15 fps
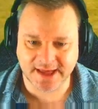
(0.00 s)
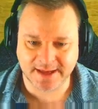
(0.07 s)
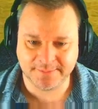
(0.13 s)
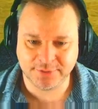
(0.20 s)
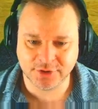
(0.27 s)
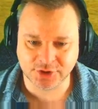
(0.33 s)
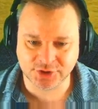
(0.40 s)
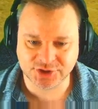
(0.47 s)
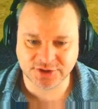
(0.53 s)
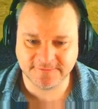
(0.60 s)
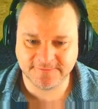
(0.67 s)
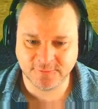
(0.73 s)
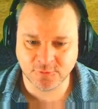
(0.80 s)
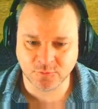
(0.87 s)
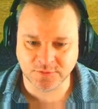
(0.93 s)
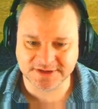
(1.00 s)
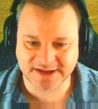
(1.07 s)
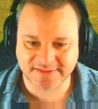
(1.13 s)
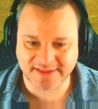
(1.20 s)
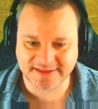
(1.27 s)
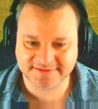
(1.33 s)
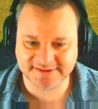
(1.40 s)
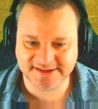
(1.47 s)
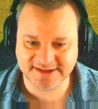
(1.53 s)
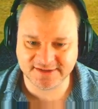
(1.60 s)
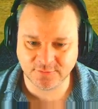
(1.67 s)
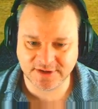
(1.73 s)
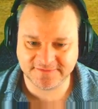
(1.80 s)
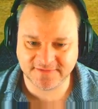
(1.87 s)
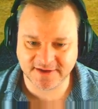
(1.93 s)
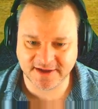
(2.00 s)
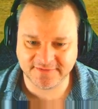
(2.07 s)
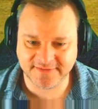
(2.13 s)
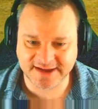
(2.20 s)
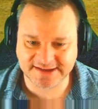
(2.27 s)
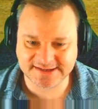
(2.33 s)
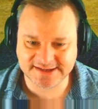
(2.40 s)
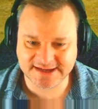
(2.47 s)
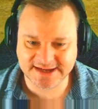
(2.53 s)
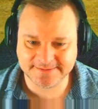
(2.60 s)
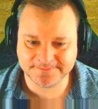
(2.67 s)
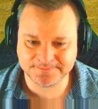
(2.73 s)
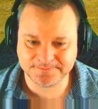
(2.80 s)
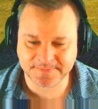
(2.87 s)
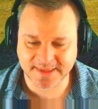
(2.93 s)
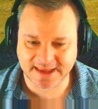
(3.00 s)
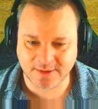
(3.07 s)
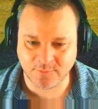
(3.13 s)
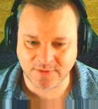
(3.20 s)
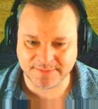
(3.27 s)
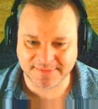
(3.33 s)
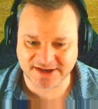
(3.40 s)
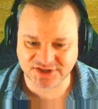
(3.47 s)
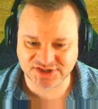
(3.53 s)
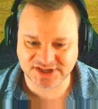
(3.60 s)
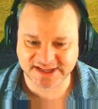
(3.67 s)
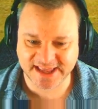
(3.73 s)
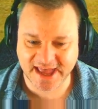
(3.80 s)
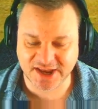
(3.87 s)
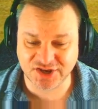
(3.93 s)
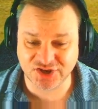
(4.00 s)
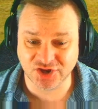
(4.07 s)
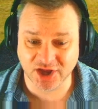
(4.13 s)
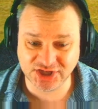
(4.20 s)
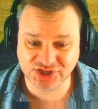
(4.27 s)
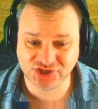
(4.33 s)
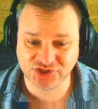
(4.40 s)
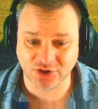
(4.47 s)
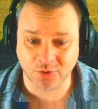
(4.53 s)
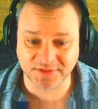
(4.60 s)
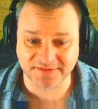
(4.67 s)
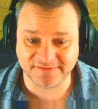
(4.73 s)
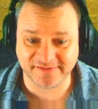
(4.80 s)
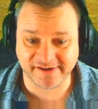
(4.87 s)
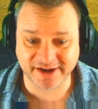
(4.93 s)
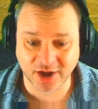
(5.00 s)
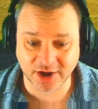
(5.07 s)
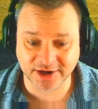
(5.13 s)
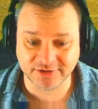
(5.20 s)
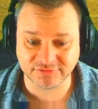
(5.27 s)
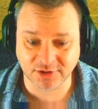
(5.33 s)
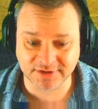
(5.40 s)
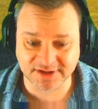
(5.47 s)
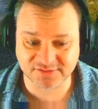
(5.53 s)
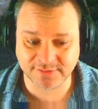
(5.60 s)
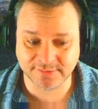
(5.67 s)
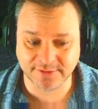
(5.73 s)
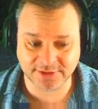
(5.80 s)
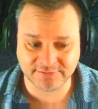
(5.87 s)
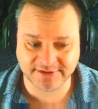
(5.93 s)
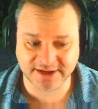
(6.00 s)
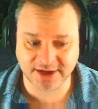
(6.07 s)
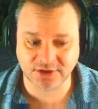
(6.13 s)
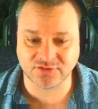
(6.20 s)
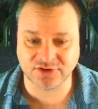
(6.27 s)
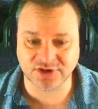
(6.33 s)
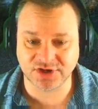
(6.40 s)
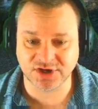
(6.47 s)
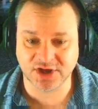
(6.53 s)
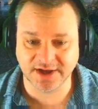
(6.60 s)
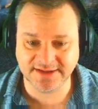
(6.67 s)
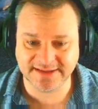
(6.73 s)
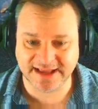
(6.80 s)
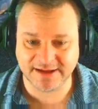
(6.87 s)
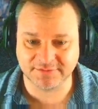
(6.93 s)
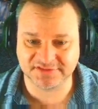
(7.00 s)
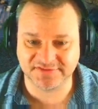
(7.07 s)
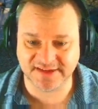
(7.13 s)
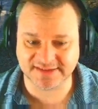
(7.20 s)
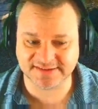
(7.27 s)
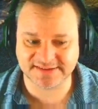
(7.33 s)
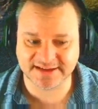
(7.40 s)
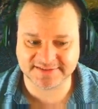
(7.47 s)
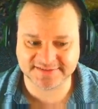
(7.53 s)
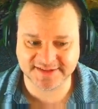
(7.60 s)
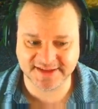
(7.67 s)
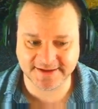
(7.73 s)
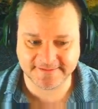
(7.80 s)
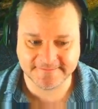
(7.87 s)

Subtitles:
push forward? Now there's the T-25AT, and we managed to get a nice shot with a very high roll him at 309. That was fantastic.